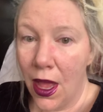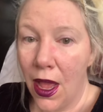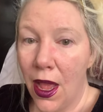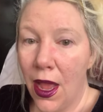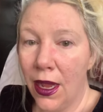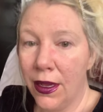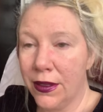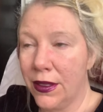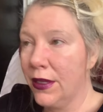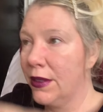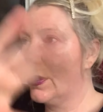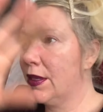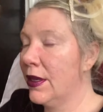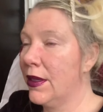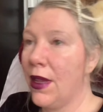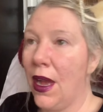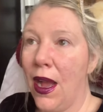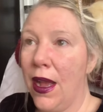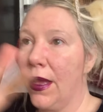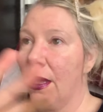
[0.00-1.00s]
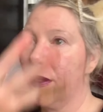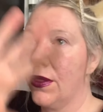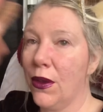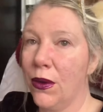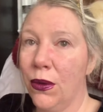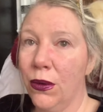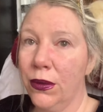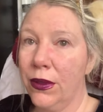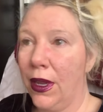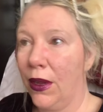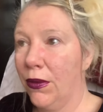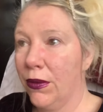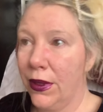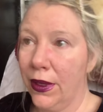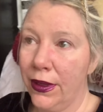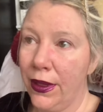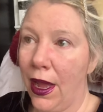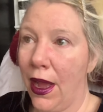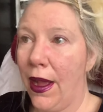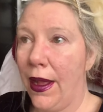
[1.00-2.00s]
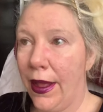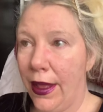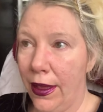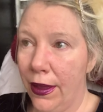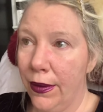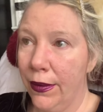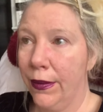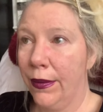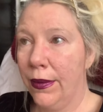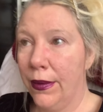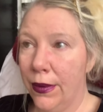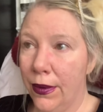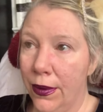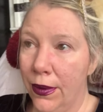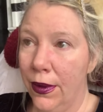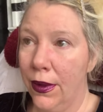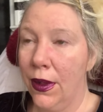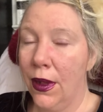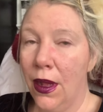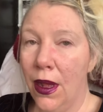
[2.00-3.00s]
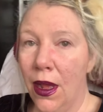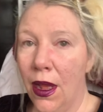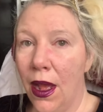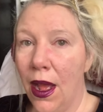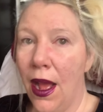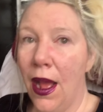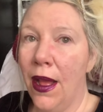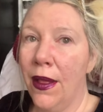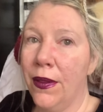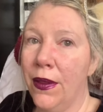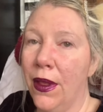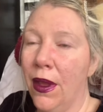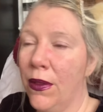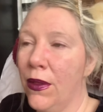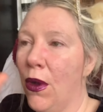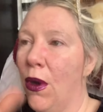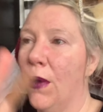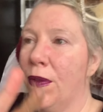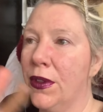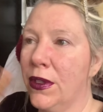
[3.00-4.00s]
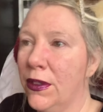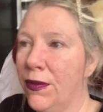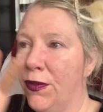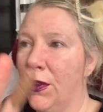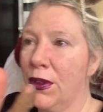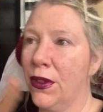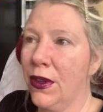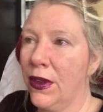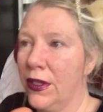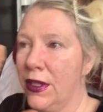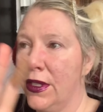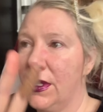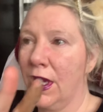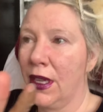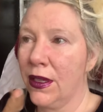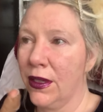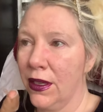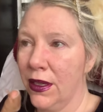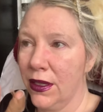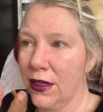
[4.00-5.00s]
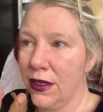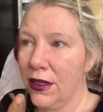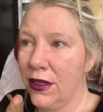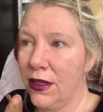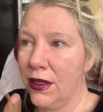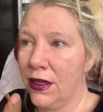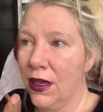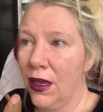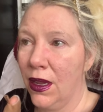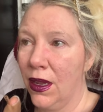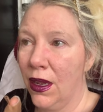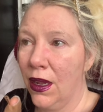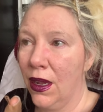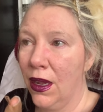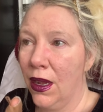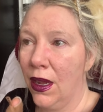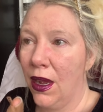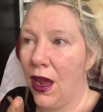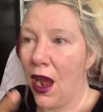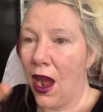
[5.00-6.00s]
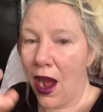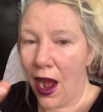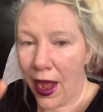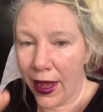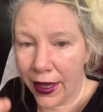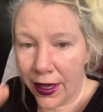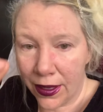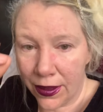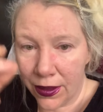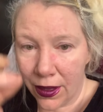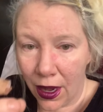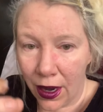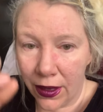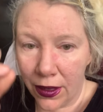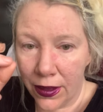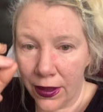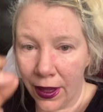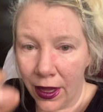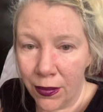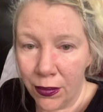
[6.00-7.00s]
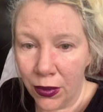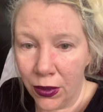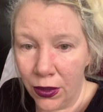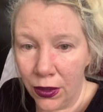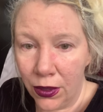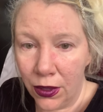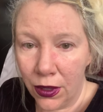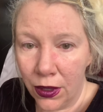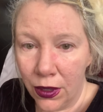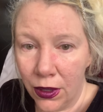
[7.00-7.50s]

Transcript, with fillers: And to deny it, the whole town deny. And and all this further sickness, I cannot enable